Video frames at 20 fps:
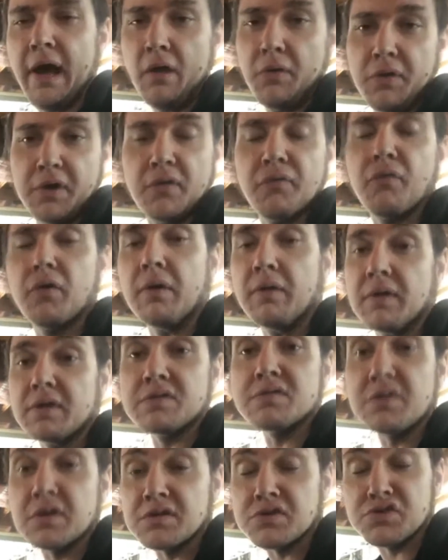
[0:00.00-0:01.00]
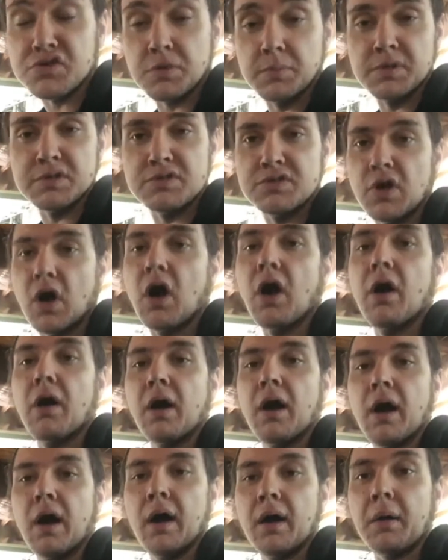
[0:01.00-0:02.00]
and how different these instruments
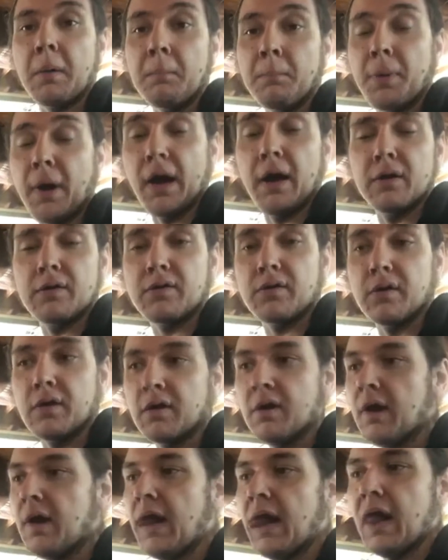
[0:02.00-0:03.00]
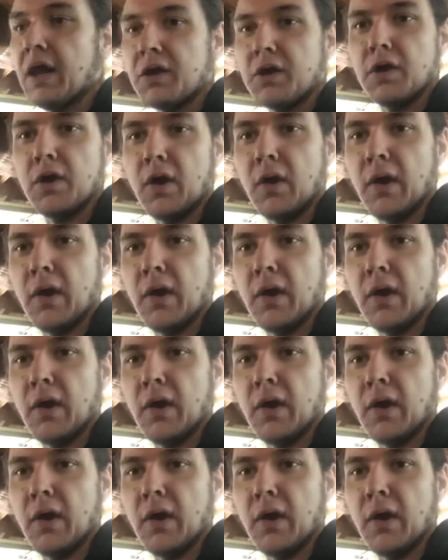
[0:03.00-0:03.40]
are compared to, you